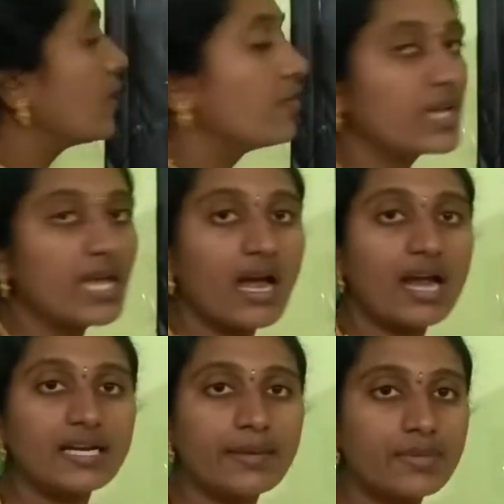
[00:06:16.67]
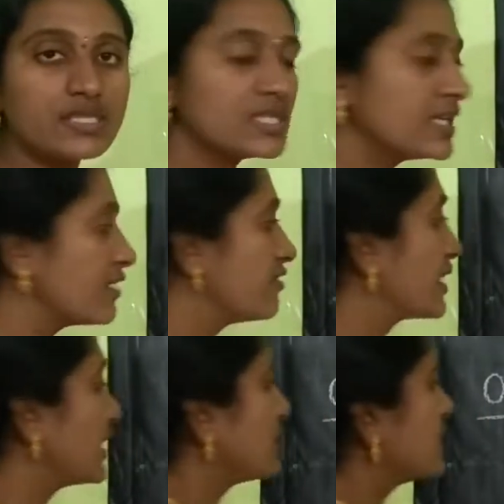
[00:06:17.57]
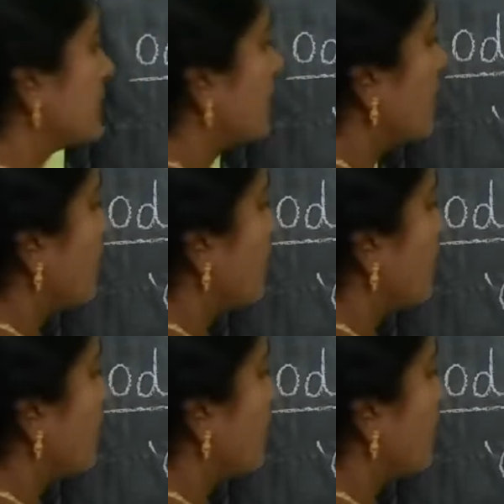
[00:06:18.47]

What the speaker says: Okay, odd numbers here we can see.